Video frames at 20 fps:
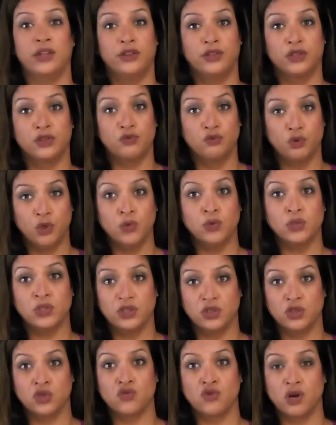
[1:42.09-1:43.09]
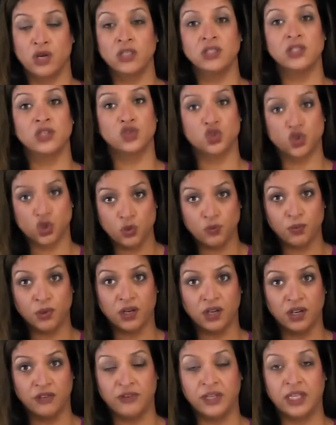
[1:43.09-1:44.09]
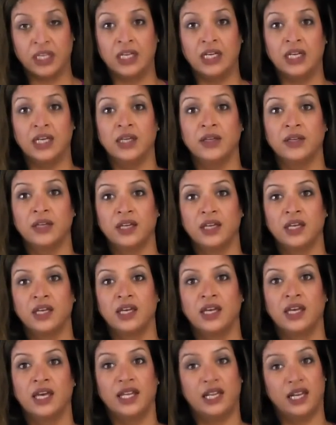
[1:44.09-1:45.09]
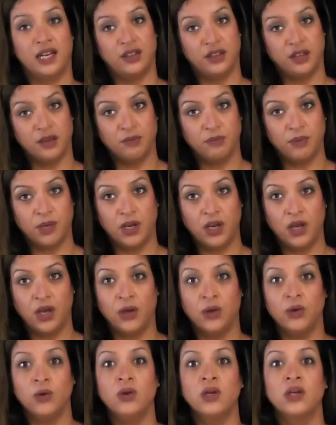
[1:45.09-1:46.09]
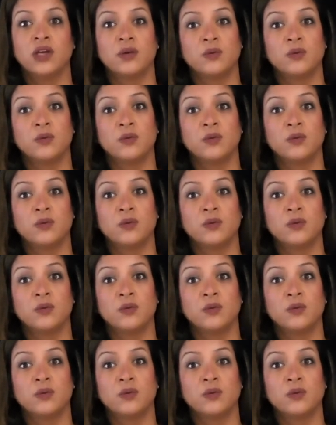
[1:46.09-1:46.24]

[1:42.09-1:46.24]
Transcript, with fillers: the roots and the trunks, are supraclavicular and anything below,